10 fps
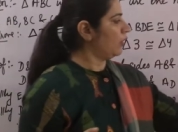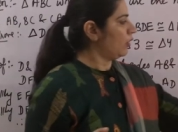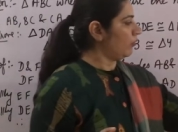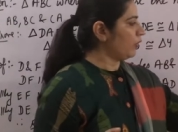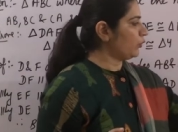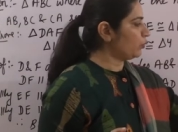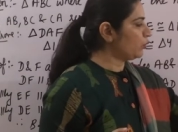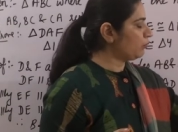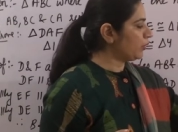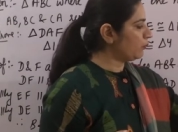When two
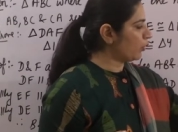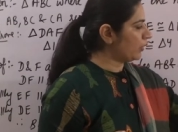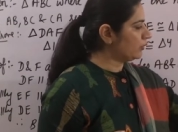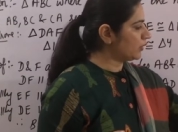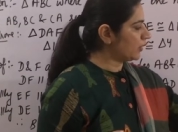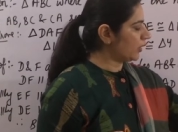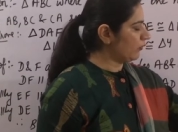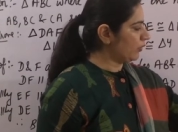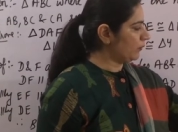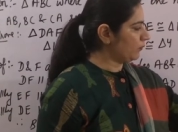midpoints are
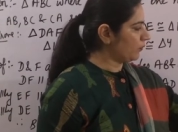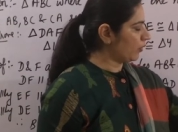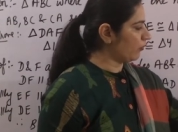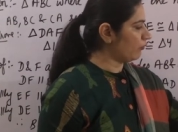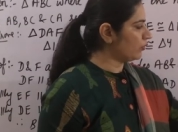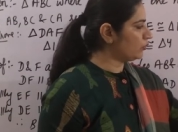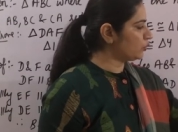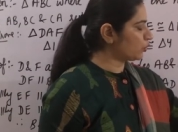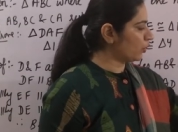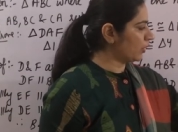given, when we will
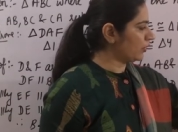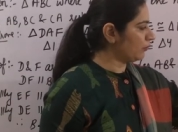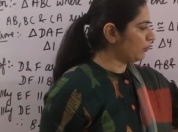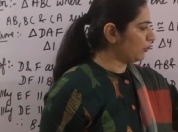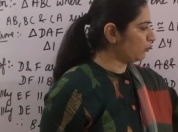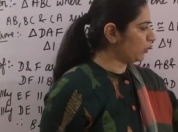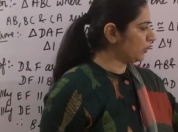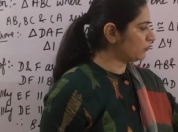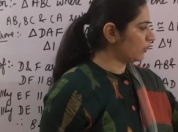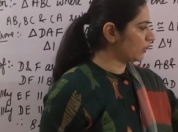join the midpoints,
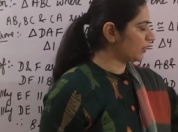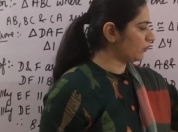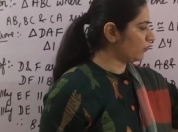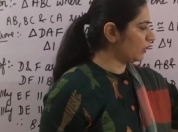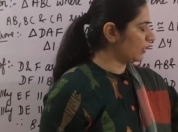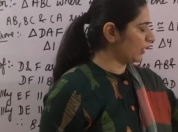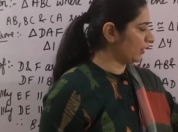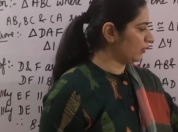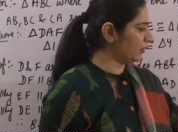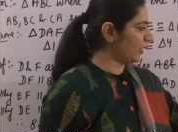we will get one
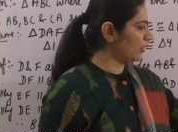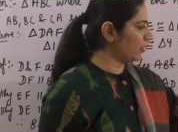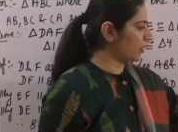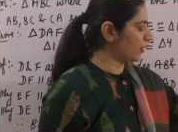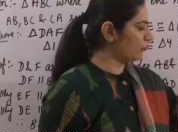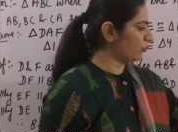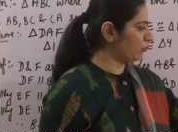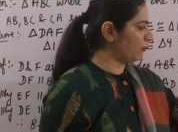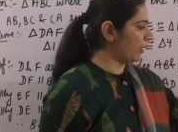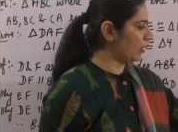line. That line would be
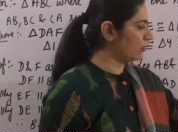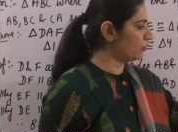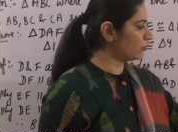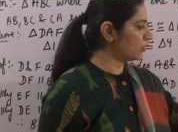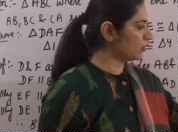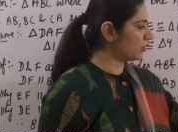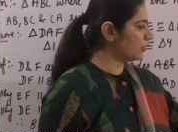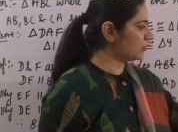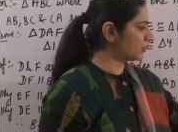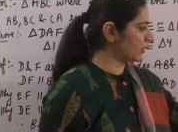parallel to the
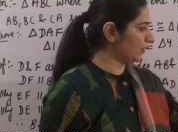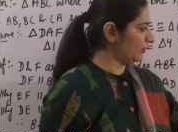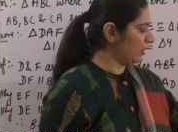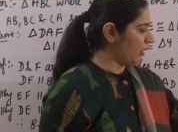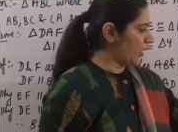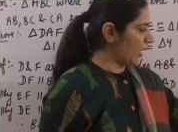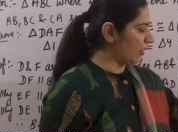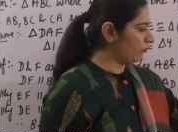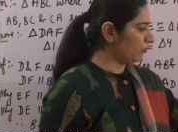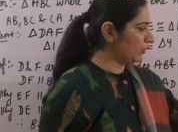third side and
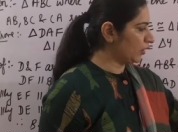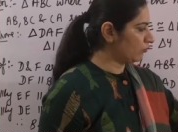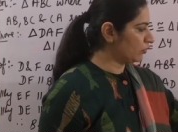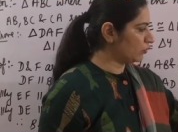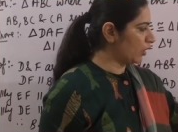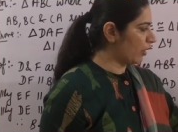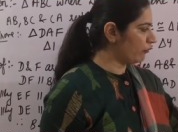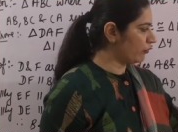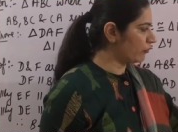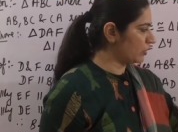will be equal to half
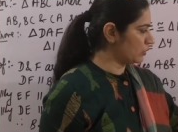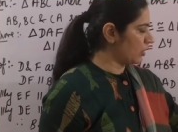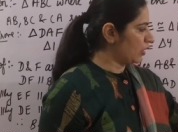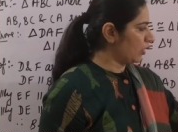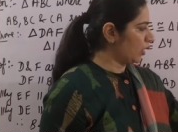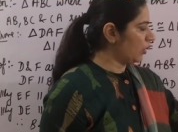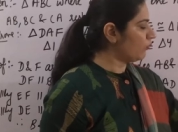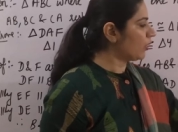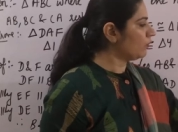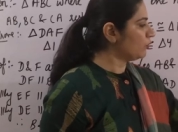of it. Here we
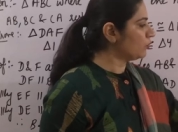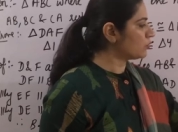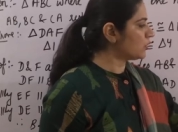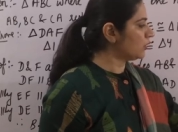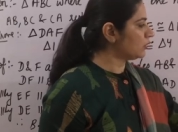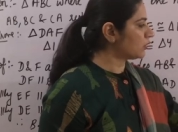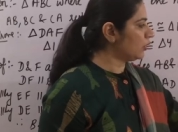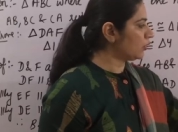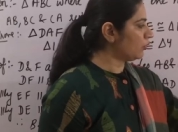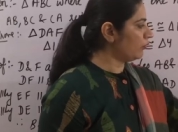have used the result
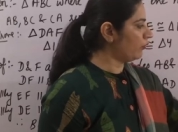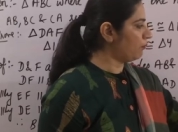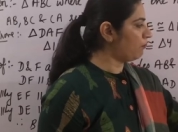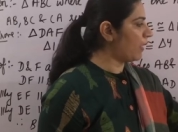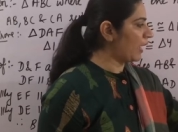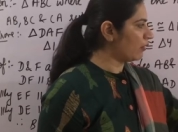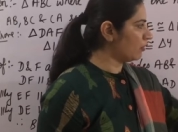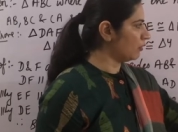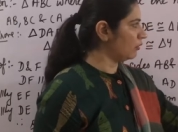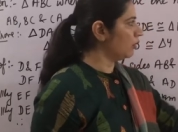of
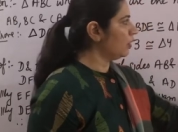parallel.